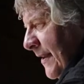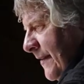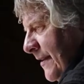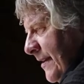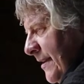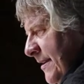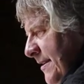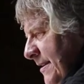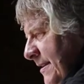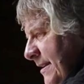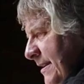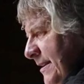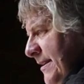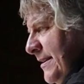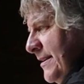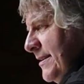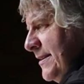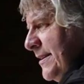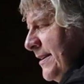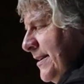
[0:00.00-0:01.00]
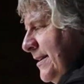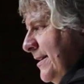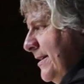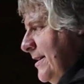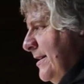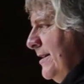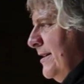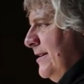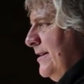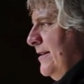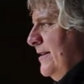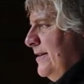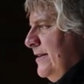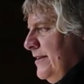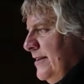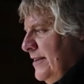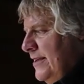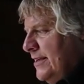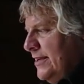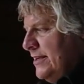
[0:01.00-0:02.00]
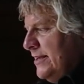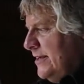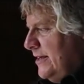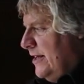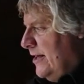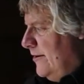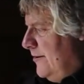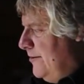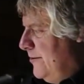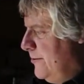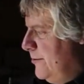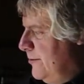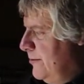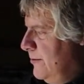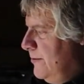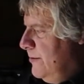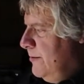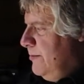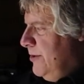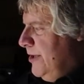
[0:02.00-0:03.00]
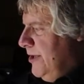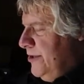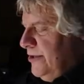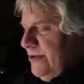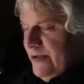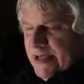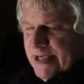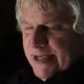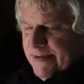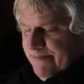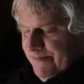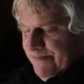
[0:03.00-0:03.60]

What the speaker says: this is our new pressure line.